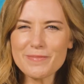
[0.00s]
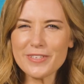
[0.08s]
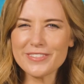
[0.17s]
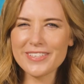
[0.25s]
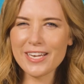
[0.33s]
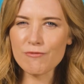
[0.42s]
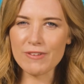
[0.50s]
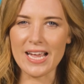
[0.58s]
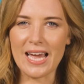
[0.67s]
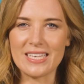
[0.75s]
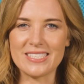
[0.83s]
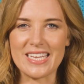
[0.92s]
But in
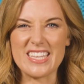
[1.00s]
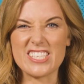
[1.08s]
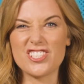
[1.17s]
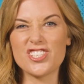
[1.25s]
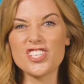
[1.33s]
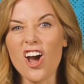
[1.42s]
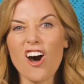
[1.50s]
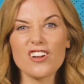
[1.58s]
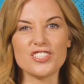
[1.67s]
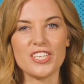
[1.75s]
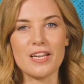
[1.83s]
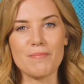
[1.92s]
reality, this
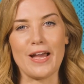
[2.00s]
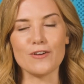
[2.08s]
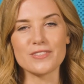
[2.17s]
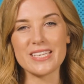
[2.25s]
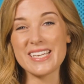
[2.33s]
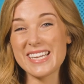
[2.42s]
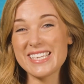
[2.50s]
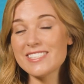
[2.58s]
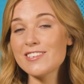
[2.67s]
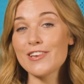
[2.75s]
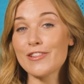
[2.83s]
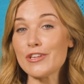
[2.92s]
charging about
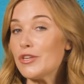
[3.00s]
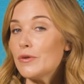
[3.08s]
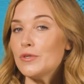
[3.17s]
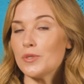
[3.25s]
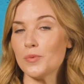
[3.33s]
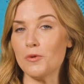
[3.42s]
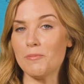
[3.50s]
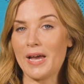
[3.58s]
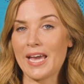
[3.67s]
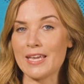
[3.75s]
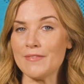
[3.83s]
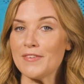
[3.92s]
isn't the usual
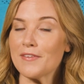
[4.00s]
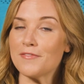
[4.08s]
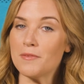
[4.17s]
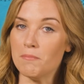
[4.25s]
behaviour for